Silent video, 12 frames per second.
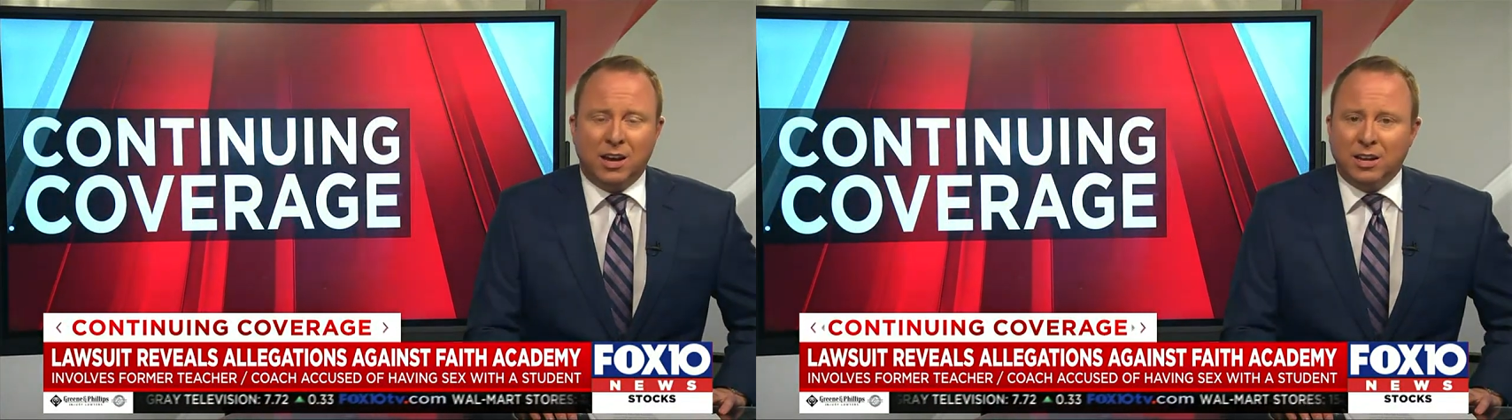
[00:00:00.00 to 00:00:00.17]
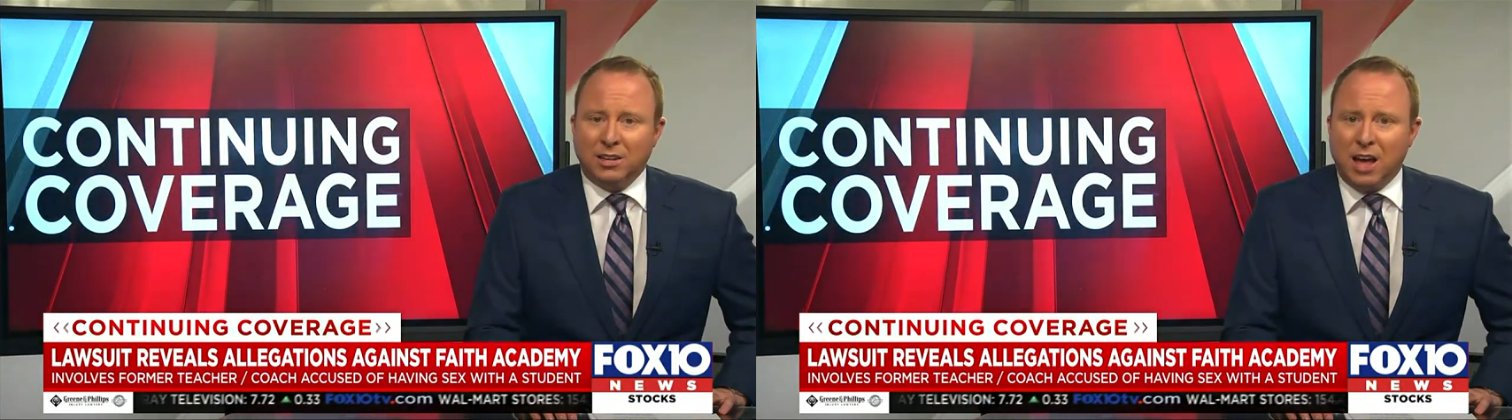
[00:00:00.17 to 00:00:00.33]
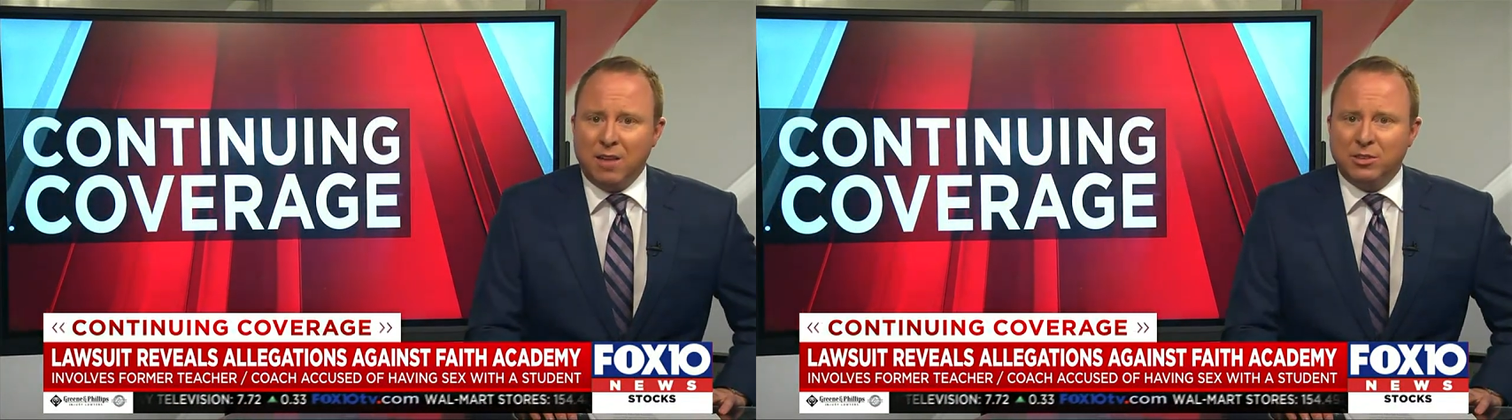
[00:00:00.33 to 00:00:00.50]

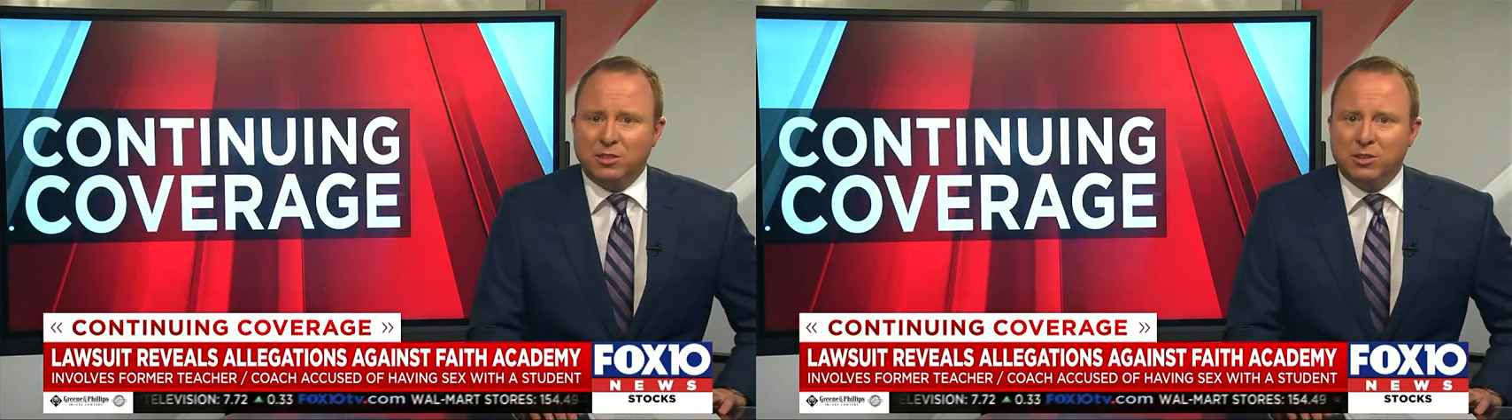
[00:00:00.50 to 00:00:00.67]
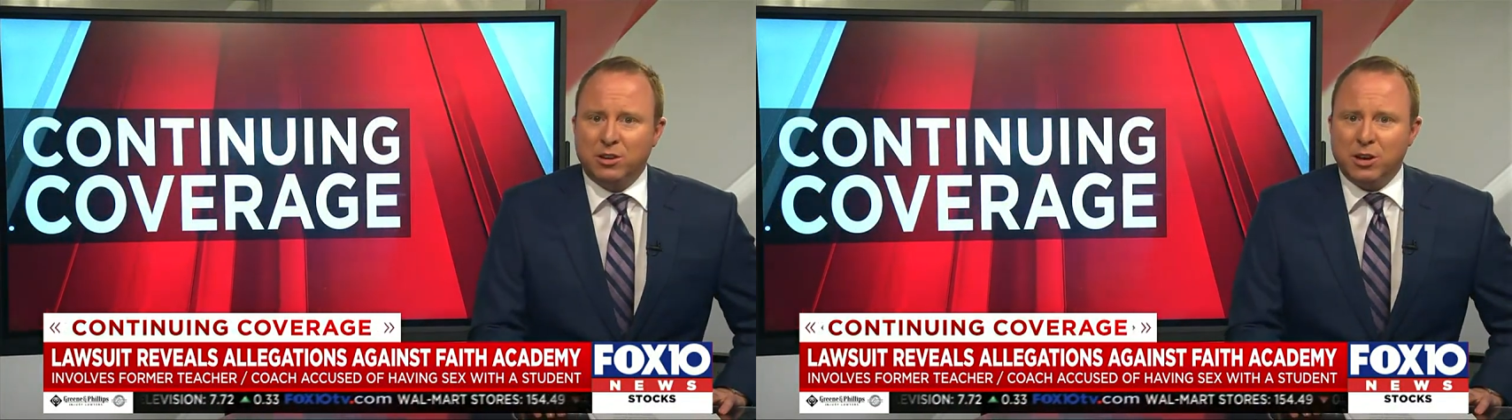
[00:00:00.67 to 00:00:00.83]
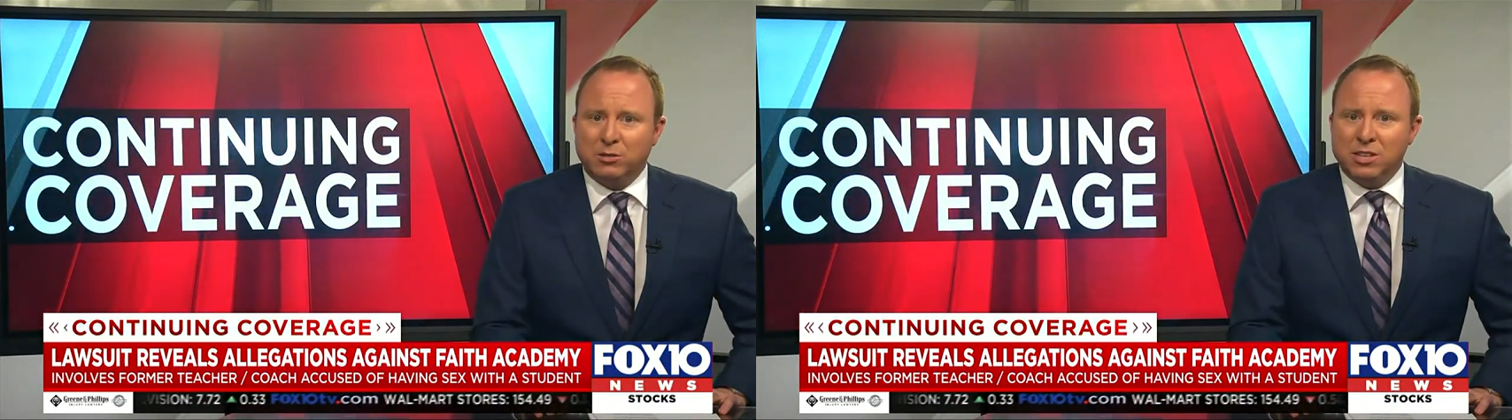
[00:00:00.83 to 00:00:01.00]
Live in
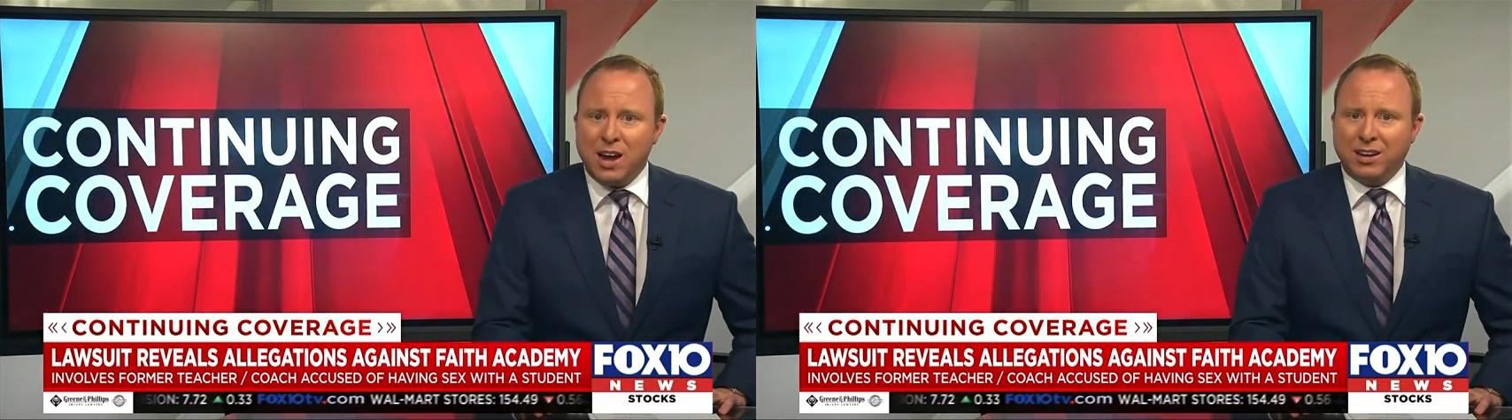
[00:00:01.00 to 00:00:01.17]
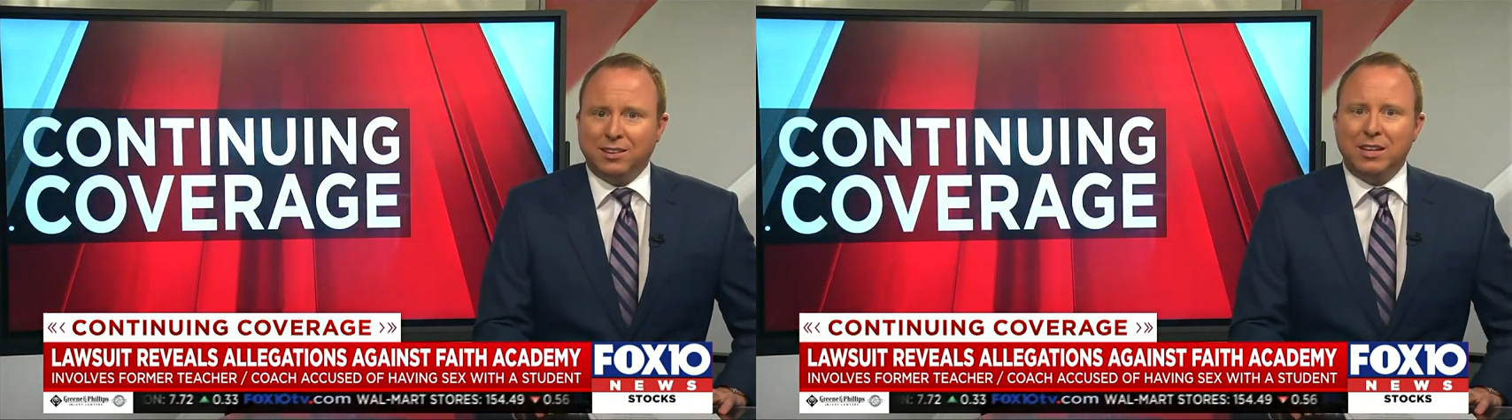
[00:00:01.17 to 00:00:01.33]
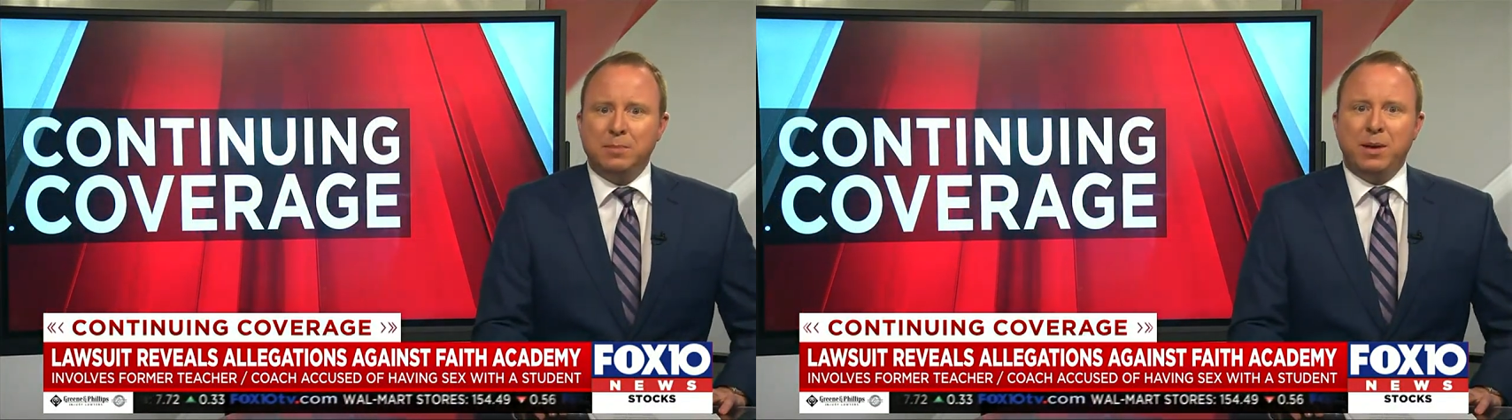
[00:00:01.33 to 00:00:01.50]
studio tonight,
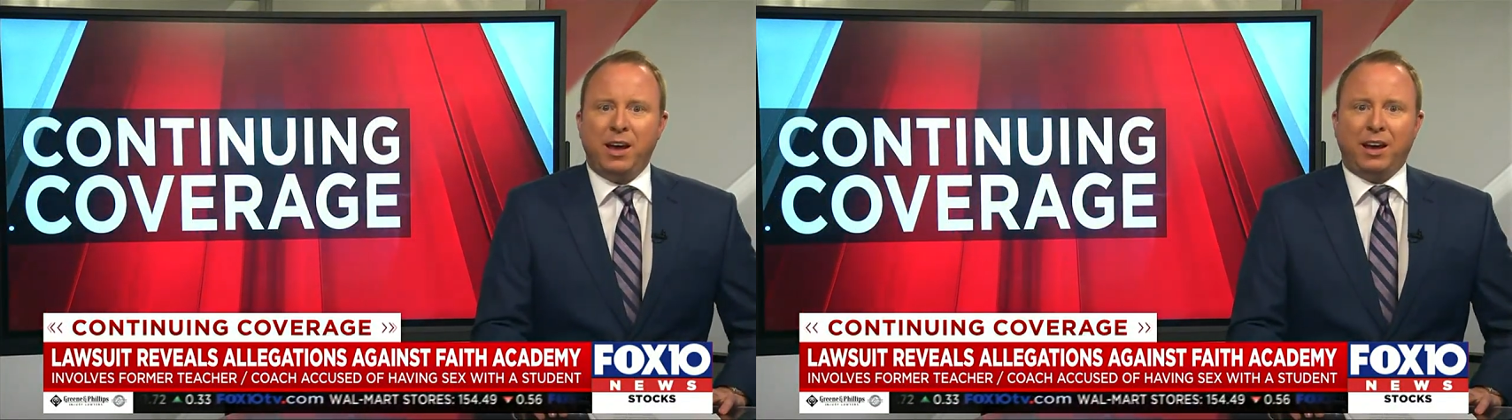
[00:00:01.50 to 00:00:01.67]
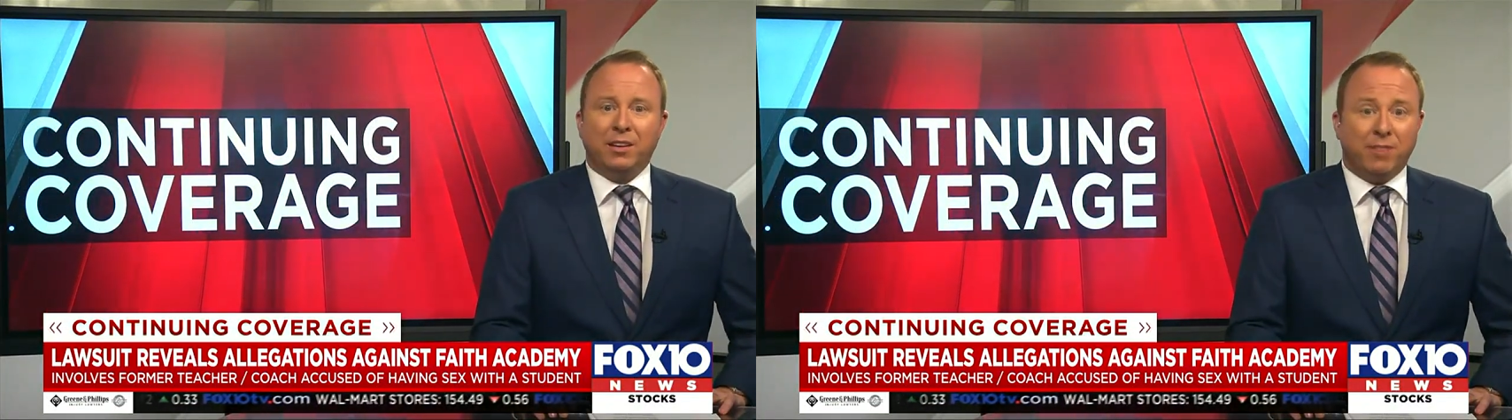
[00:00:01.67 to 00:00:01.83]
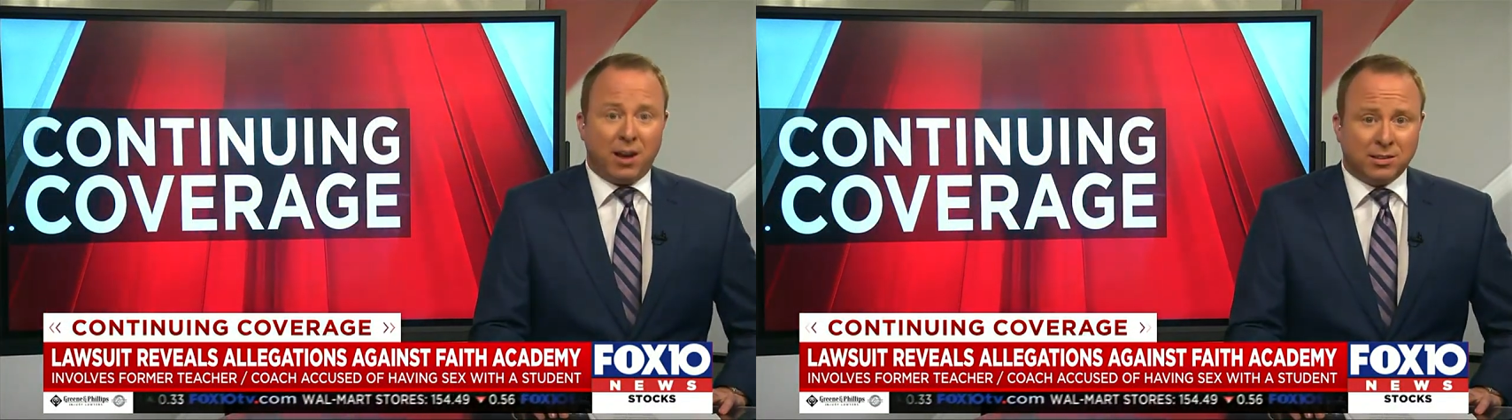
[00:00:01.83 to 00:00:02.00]
Lee Peck,
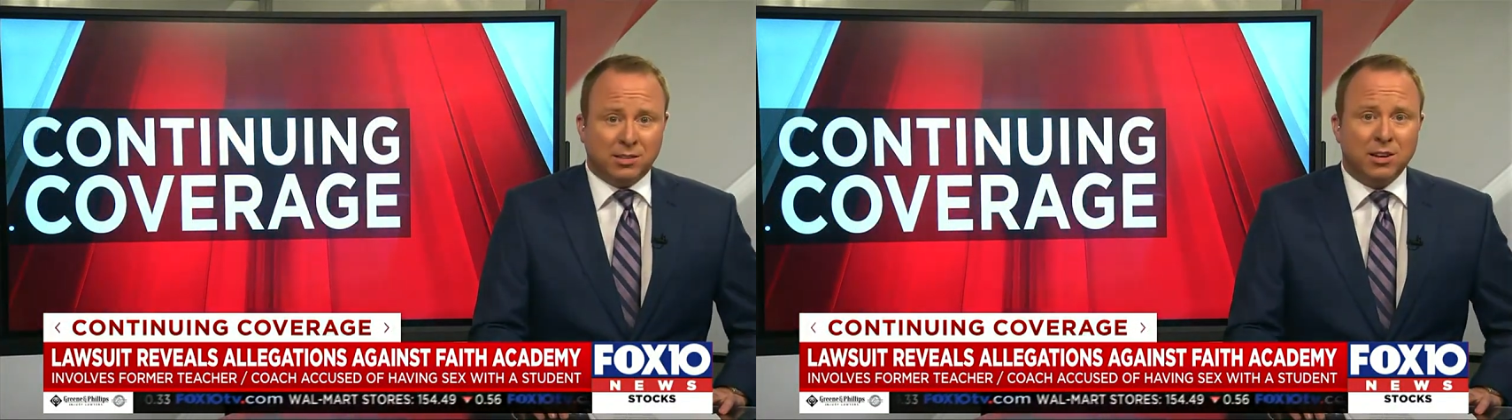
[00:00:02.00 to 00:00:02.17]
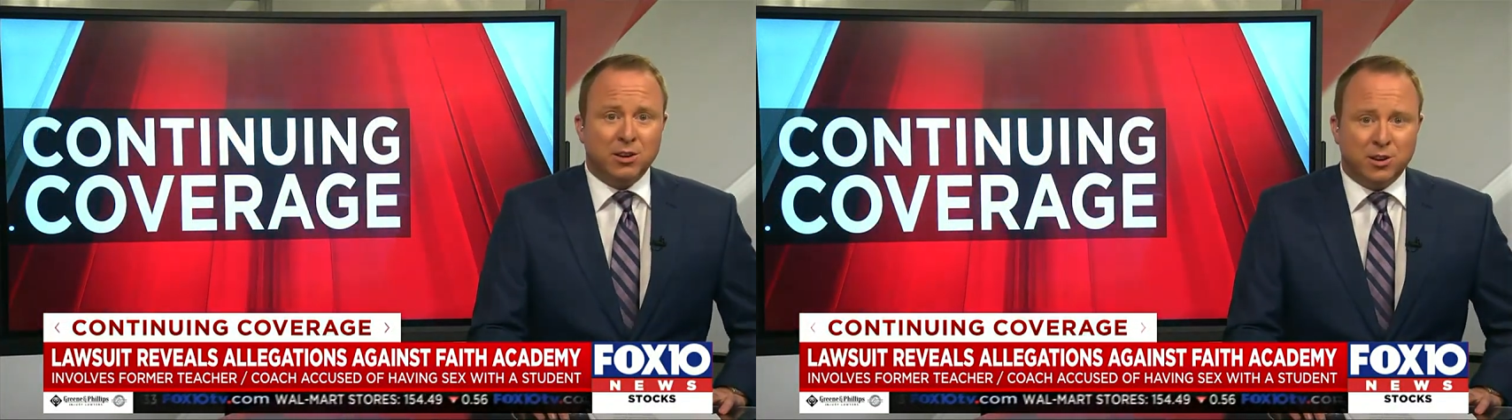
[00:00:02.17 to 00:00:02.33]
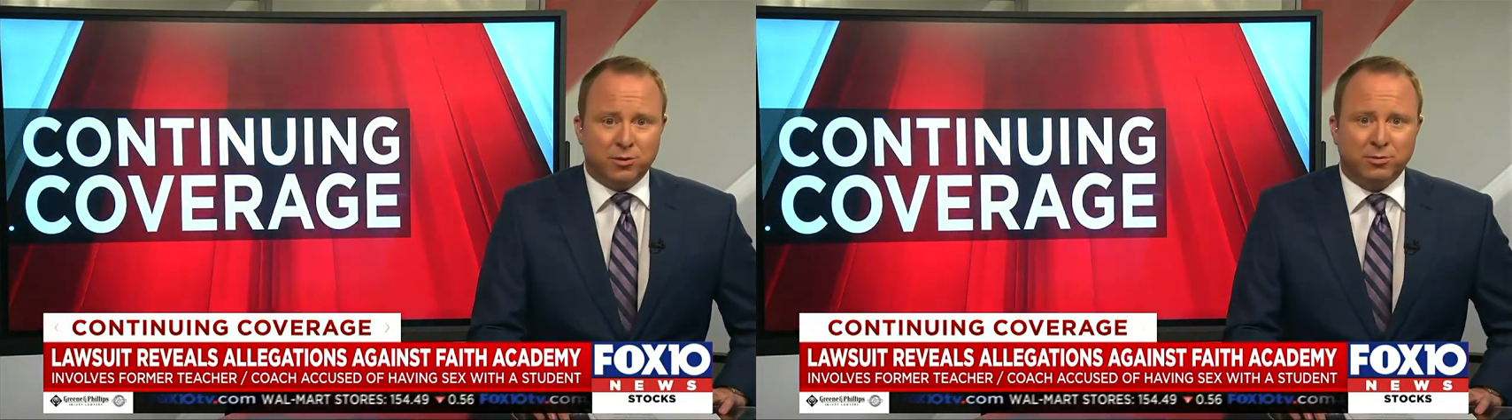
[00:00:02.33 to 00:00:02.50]
Fox 10
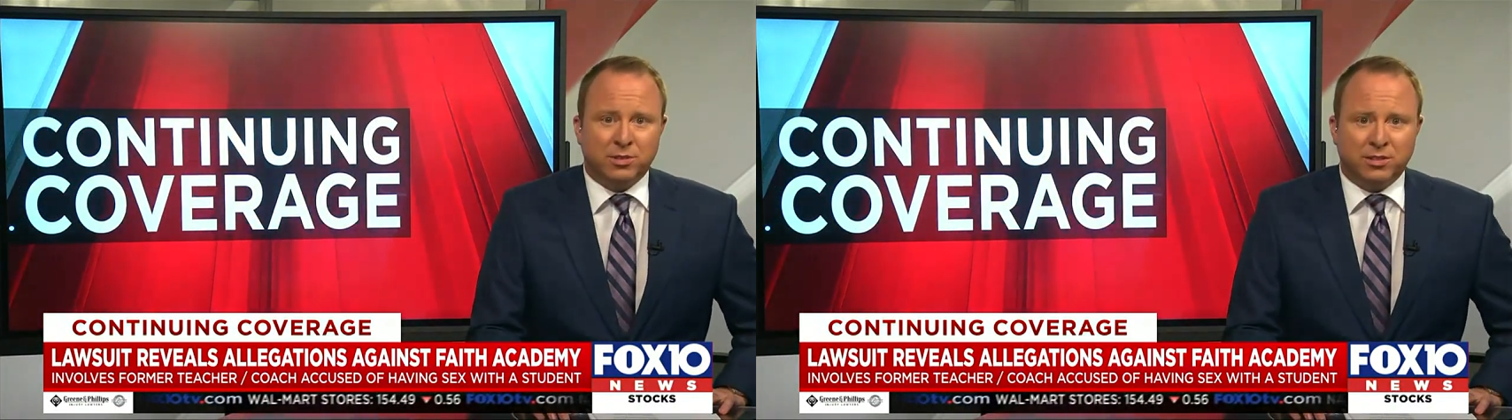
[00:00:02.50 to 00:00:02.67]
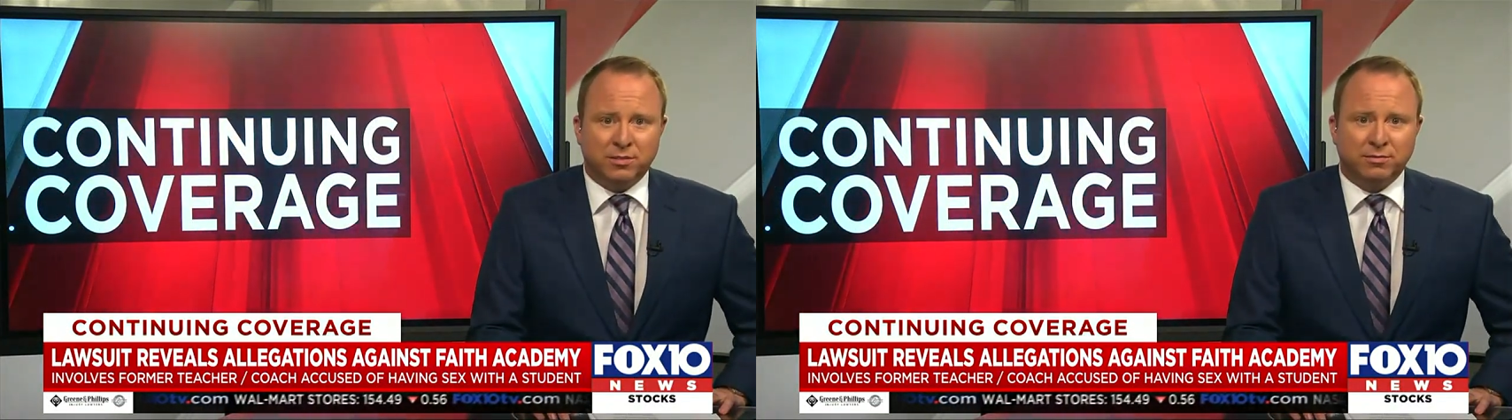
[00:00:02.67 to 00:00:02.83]
News.